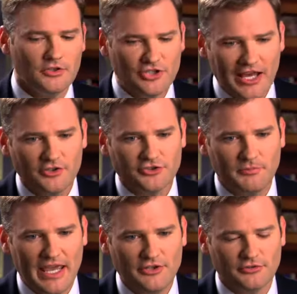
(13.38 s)
Challenge of
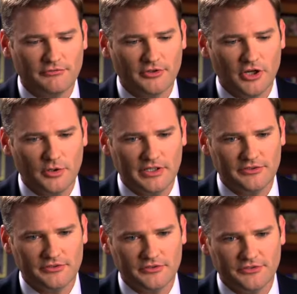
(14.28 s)
patient flow
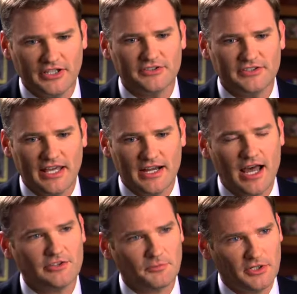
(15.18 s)
is 6 of 10
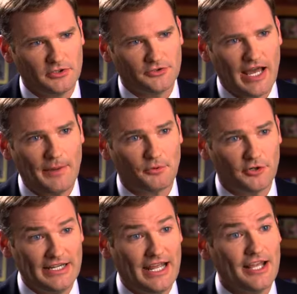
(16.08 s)
hospitals
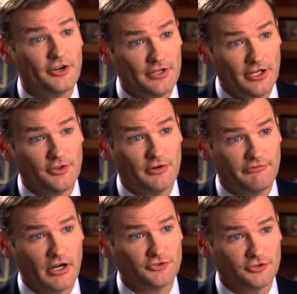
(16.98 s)
operate at or near their
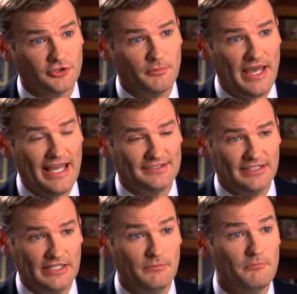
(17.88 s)
functional
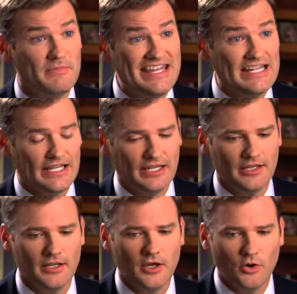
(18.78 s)
capacity, meaning
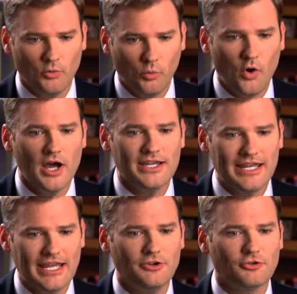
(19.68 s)
one
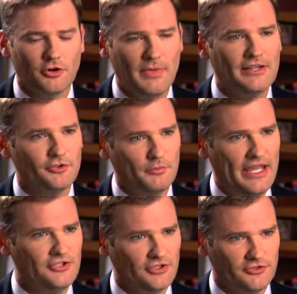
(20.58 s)
incremental
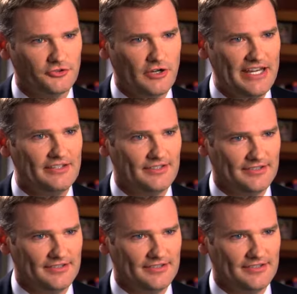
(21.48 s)
patient strains the